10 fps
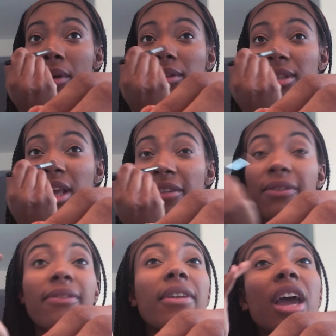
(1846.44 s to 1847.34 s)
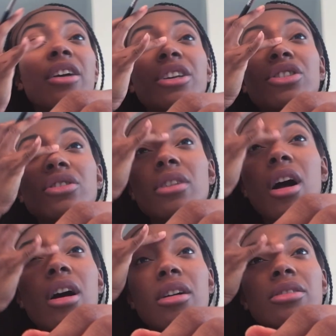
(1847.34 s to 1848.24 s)
It's like very
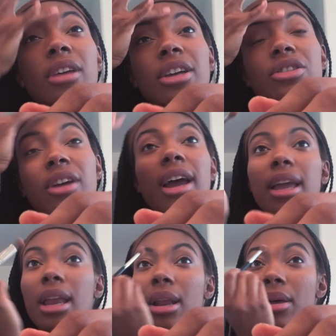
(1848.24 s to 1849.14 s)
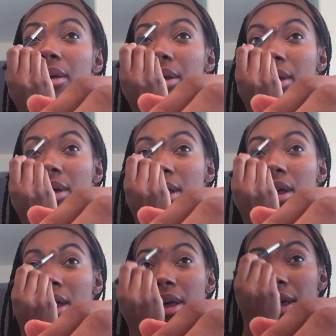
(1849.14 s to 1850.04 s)
strong, so I try and
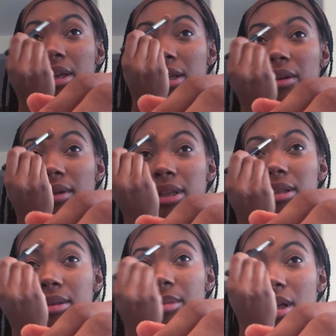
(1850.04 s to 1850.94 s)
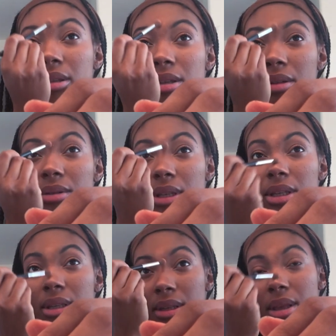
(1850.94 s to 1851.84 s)
do it in small
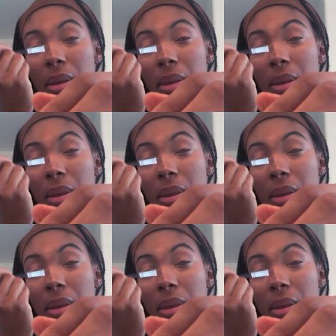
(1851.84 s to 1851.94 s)
doses.